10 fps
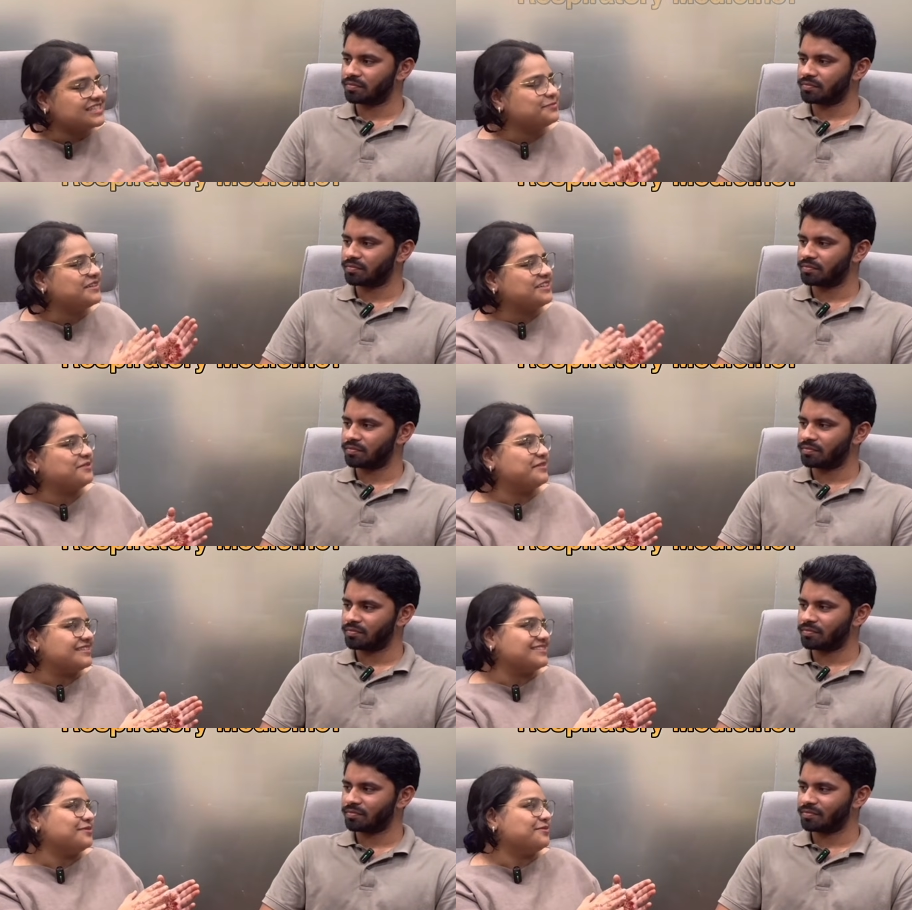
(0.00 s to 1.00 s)
Speaker 1: respiratory
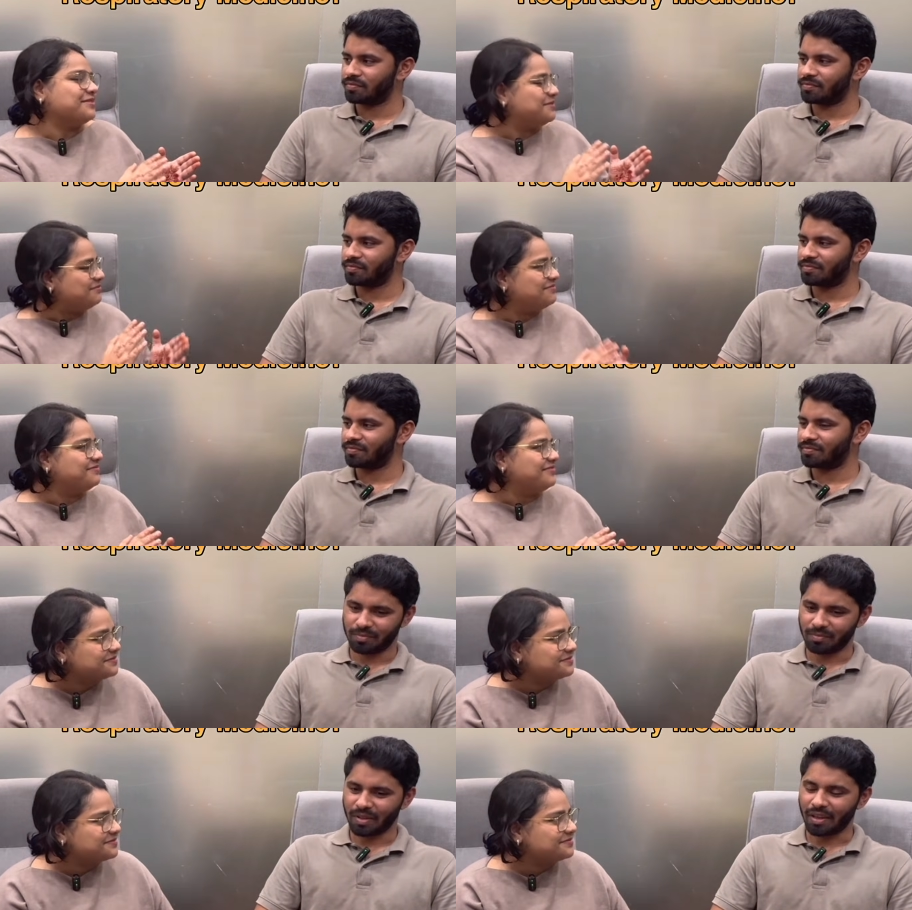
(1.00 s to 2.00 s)
medicine?
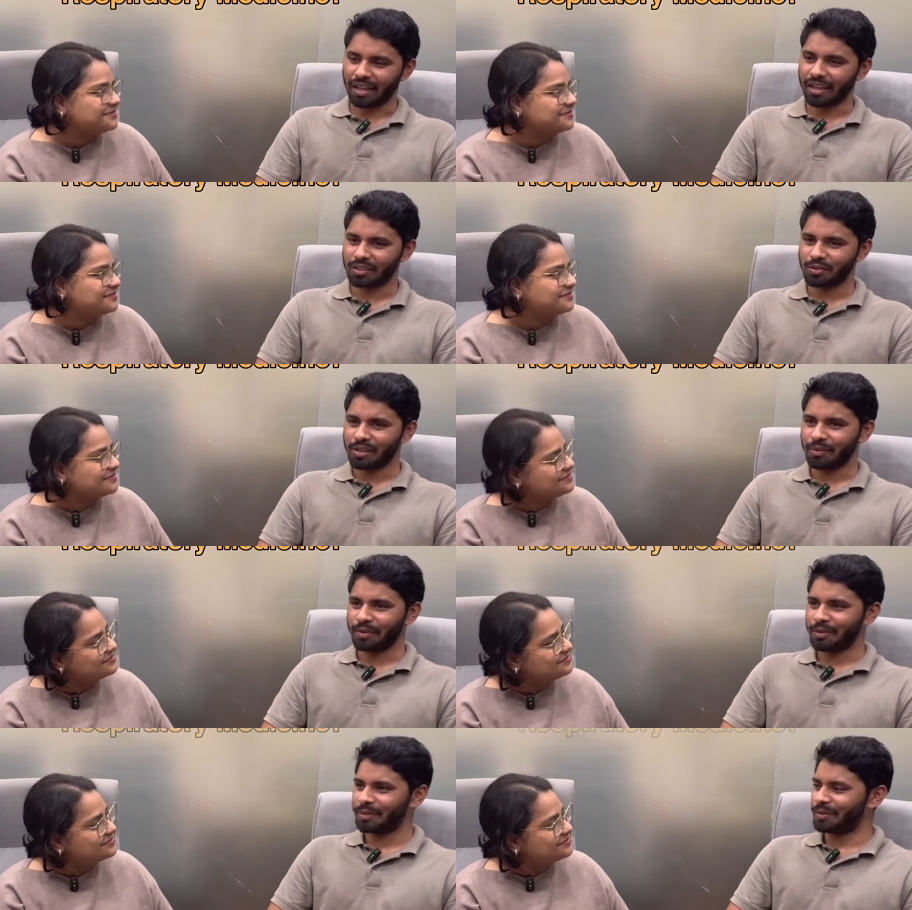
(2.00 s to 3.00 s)
Speaker 2: Uh, actually, I
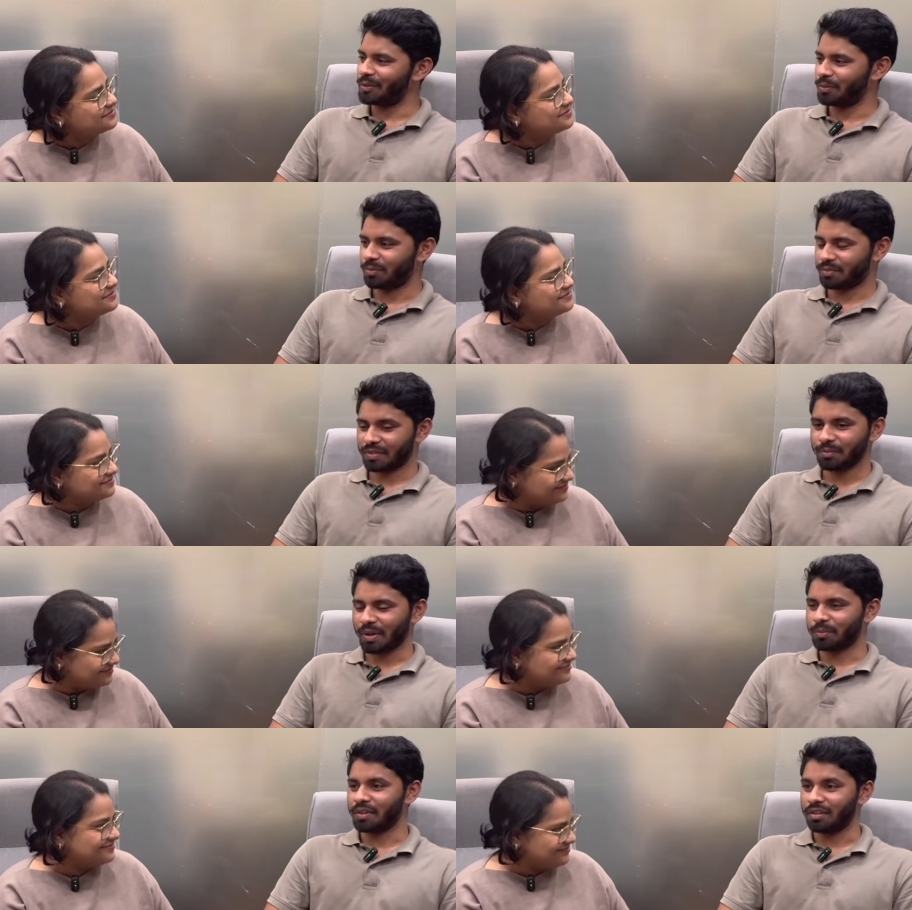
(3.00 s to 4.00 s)
wanted to do
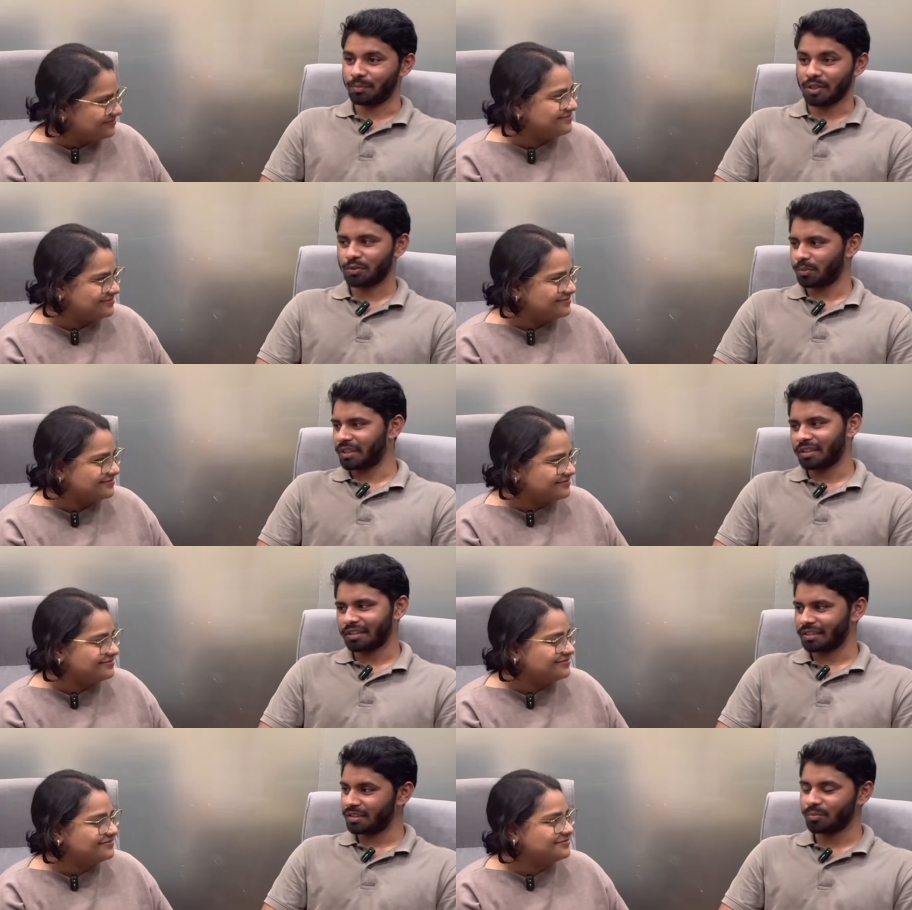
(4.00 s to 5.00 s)
my uh, pursue my
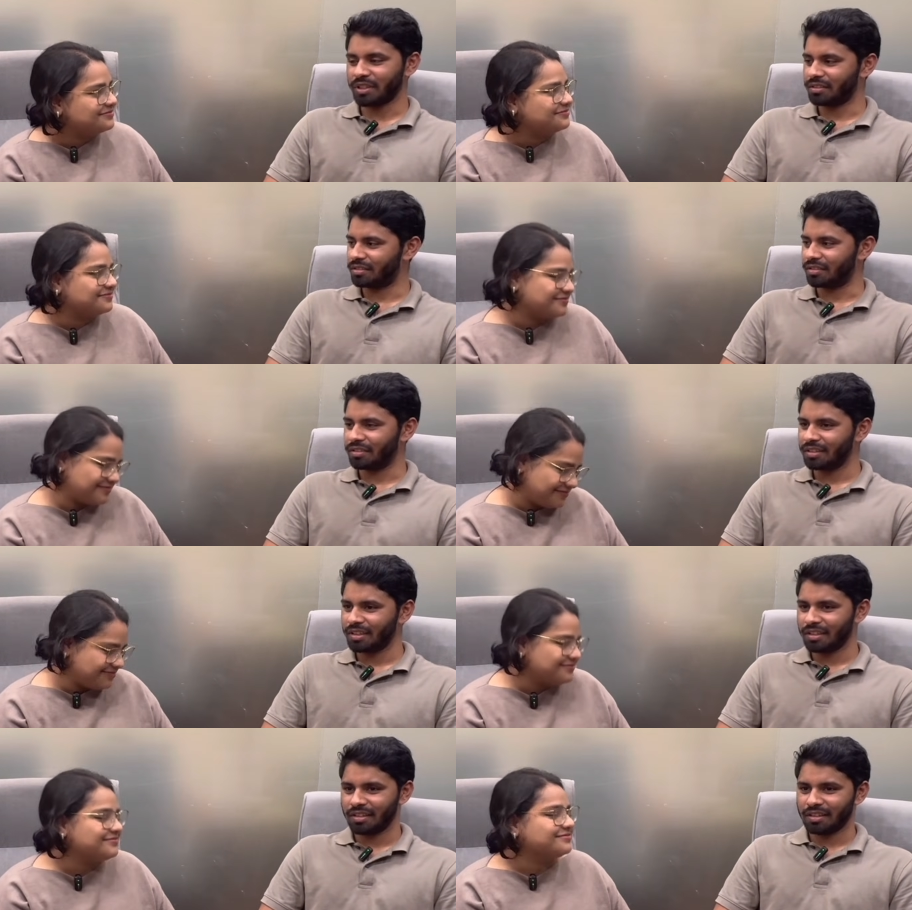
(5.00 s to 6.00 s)
career in medicine,
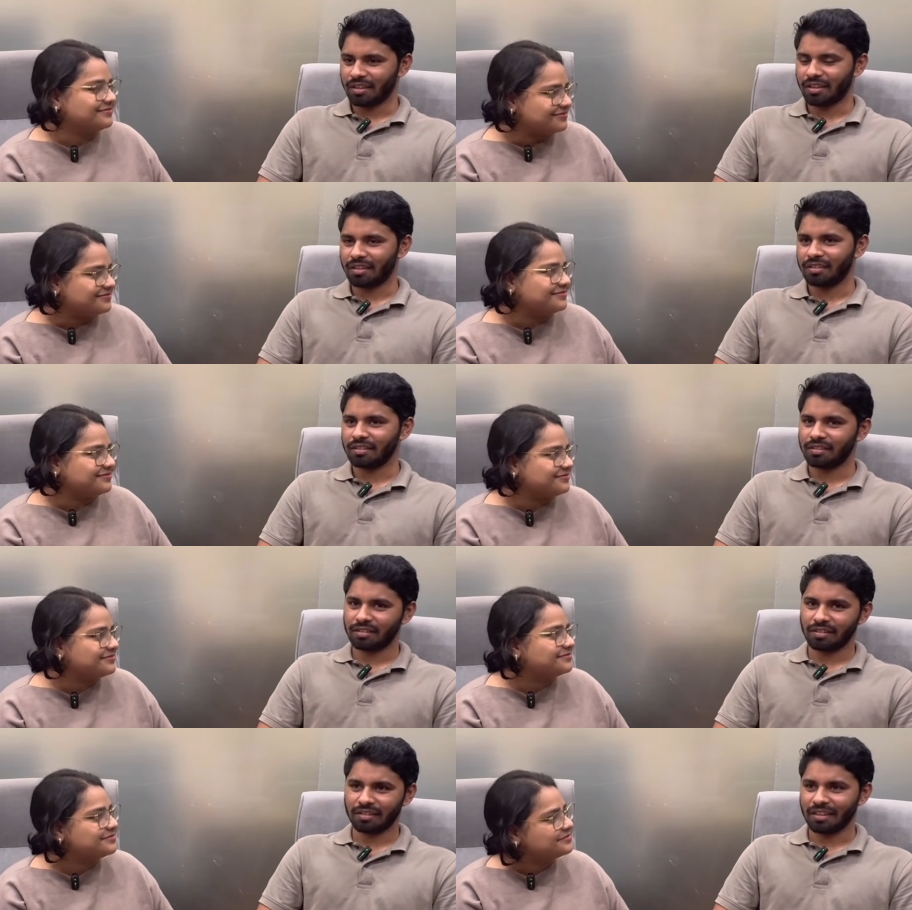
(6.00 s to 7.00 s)
and
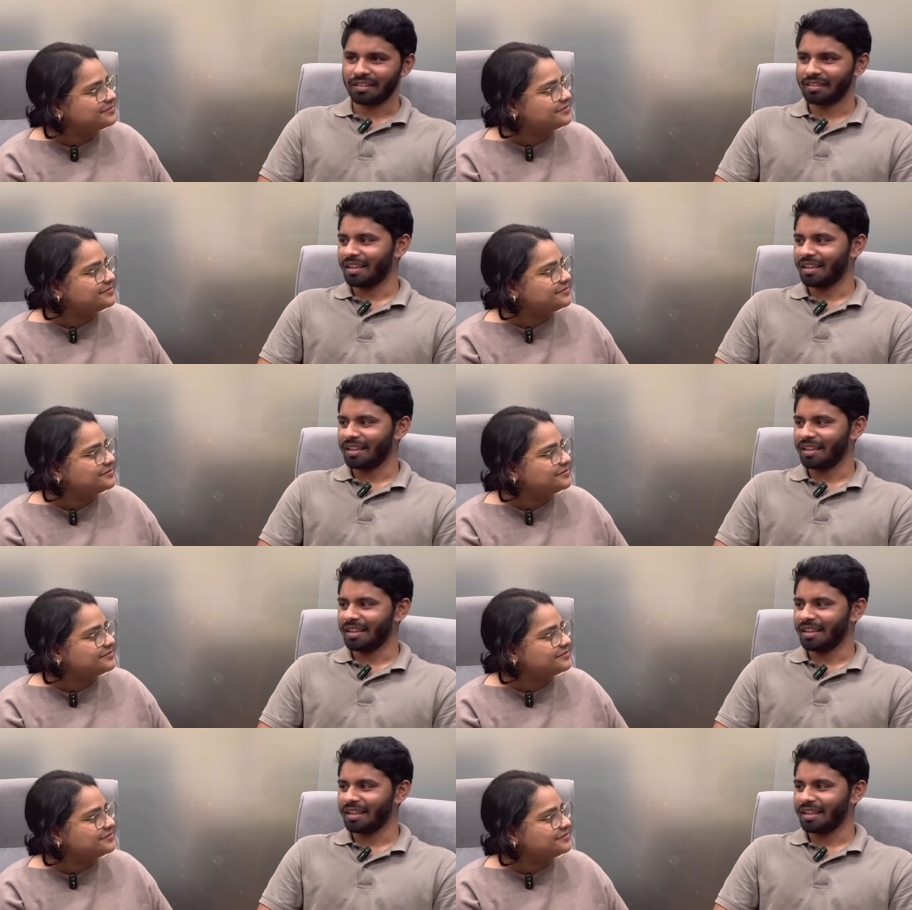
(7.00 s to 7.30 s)
then